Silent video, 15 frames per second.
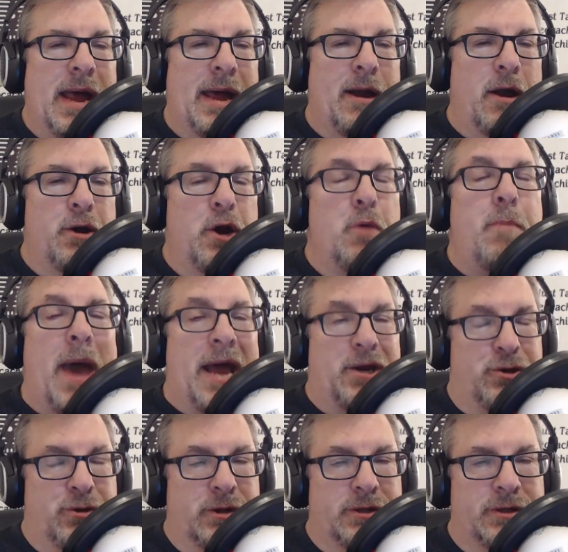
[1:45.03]
and our new
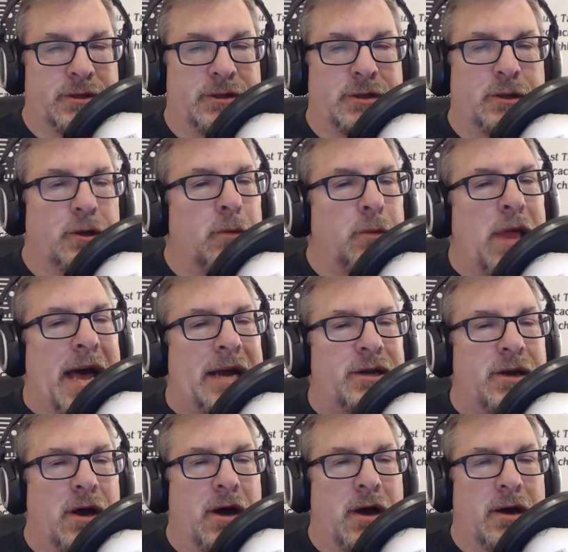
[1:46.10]
patrons, Little
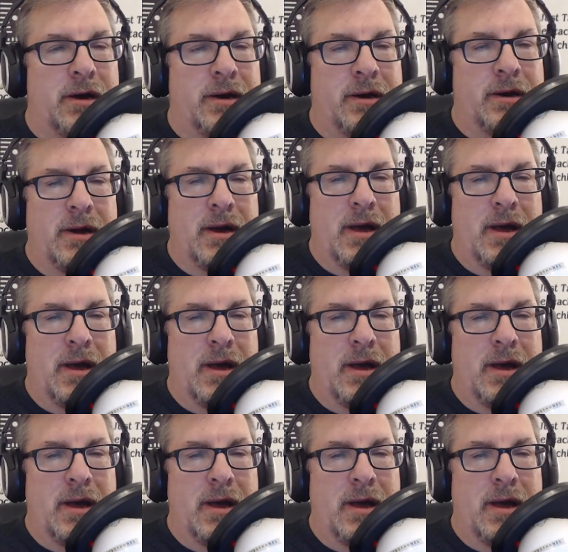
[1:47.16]
Black Dog.